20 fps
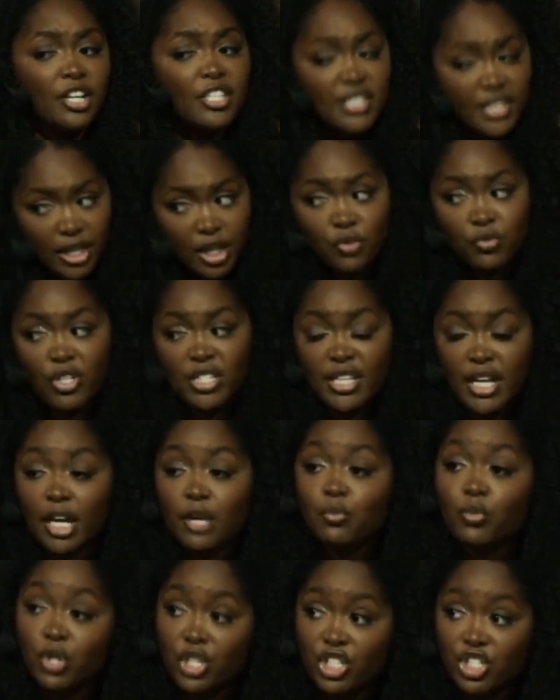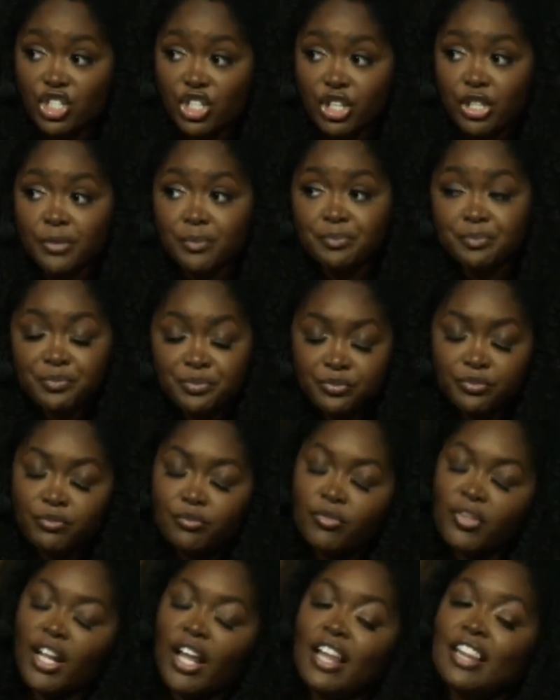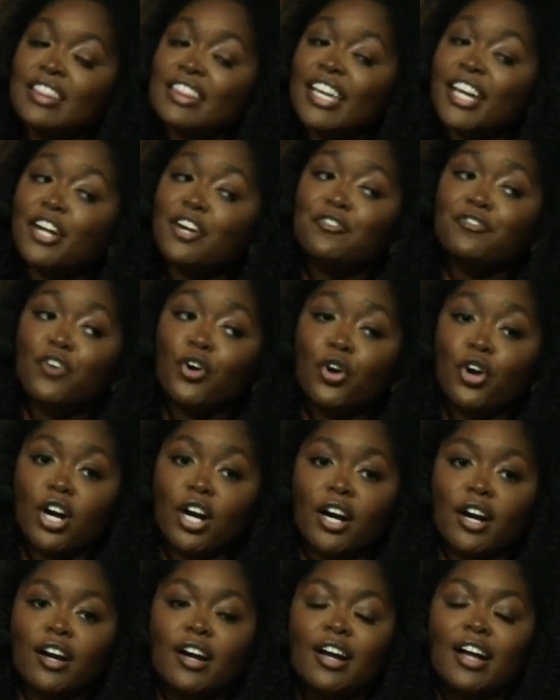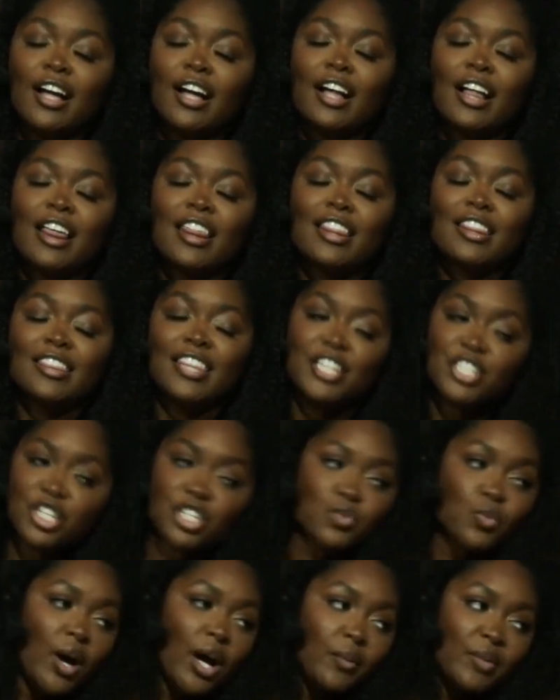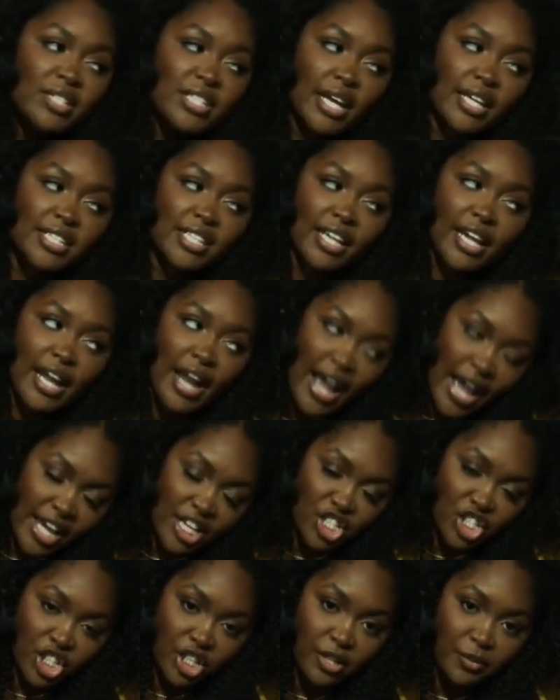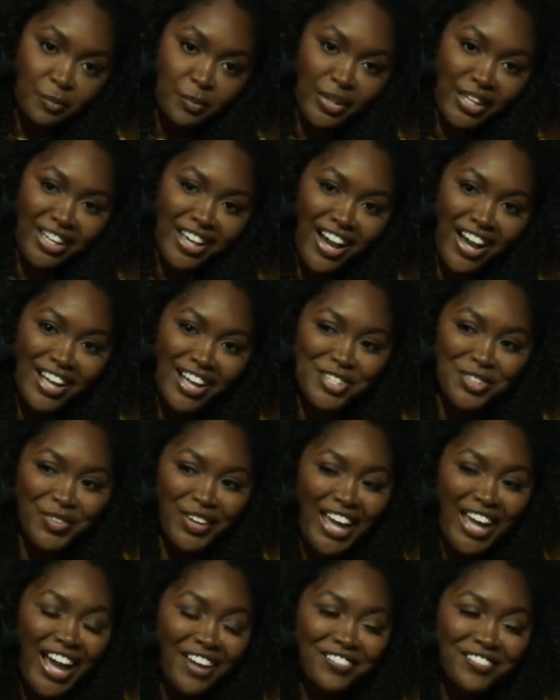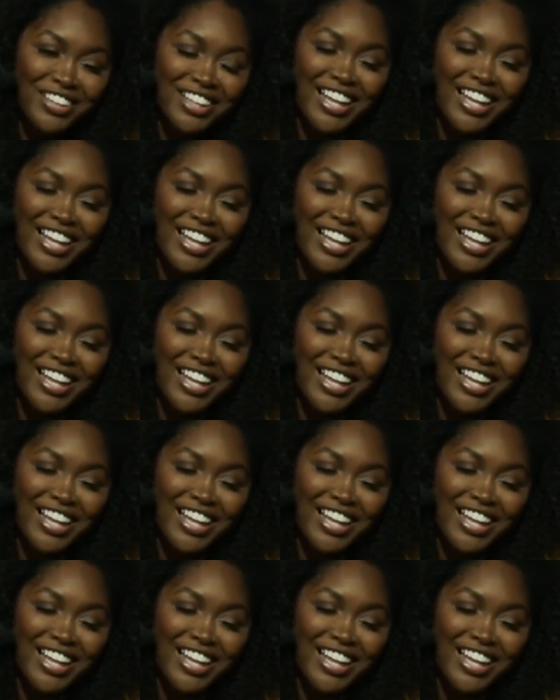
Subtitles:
our skin retain moisture. Therefore, this is why we tend to get ashy, because we have